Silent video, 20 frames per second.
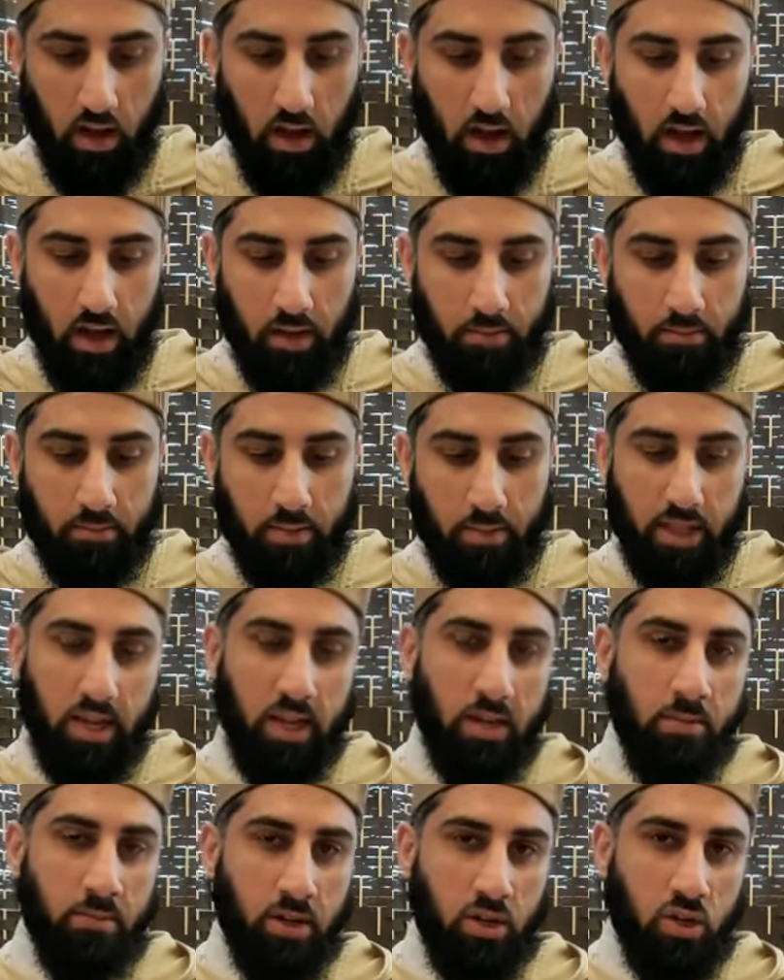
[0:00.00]
But then
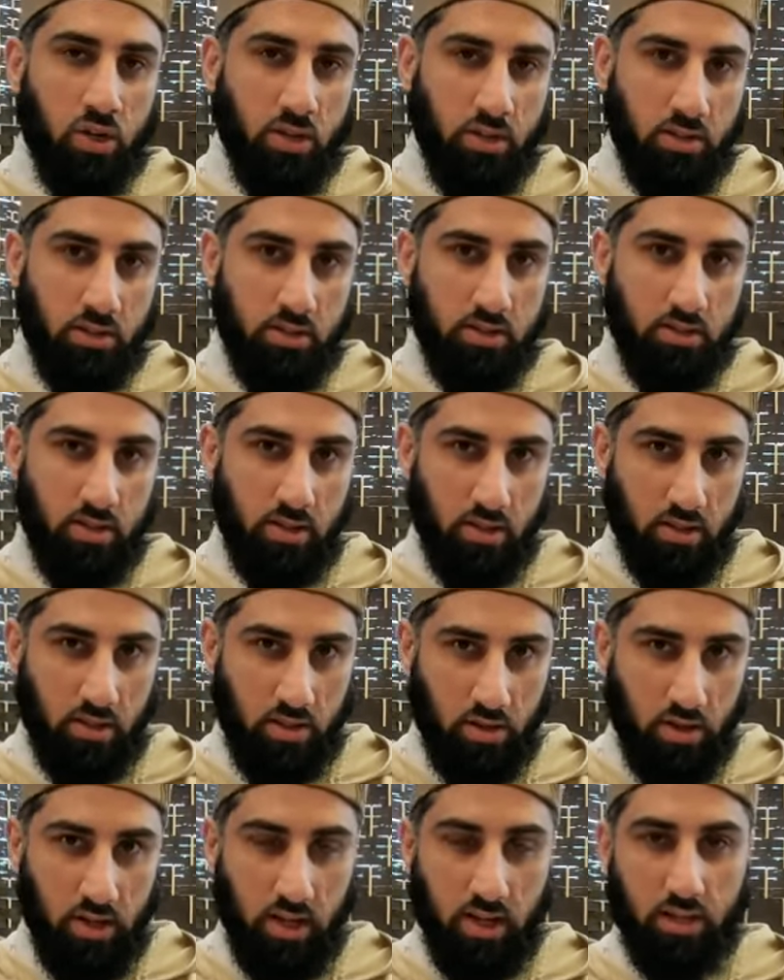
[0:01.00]
he mentions, and
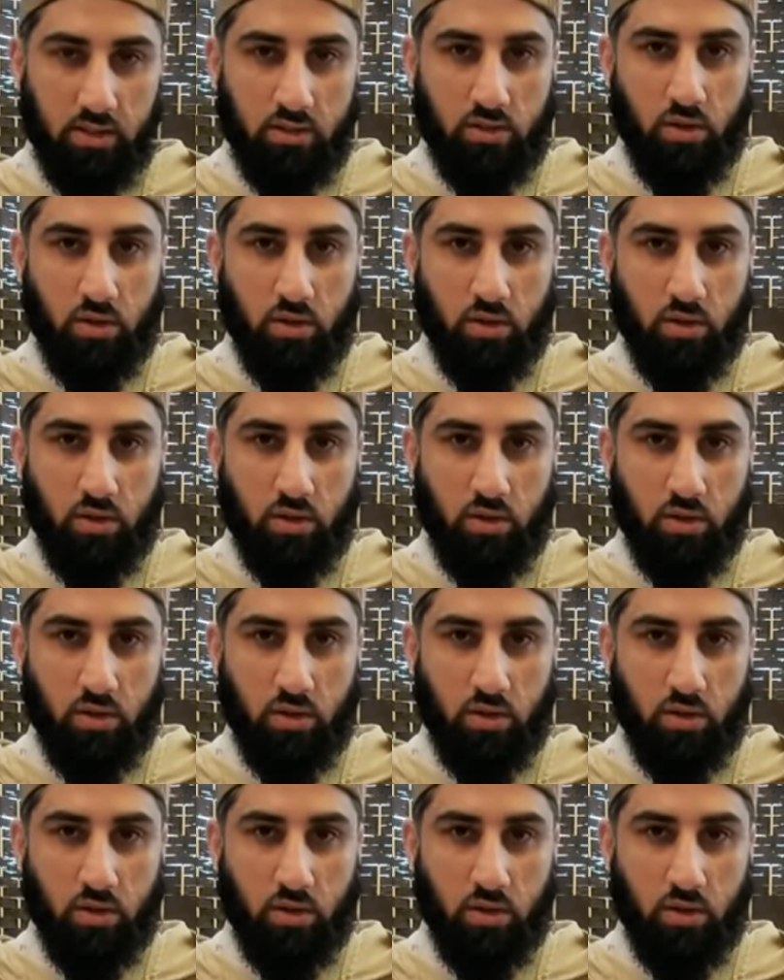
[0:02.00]
today's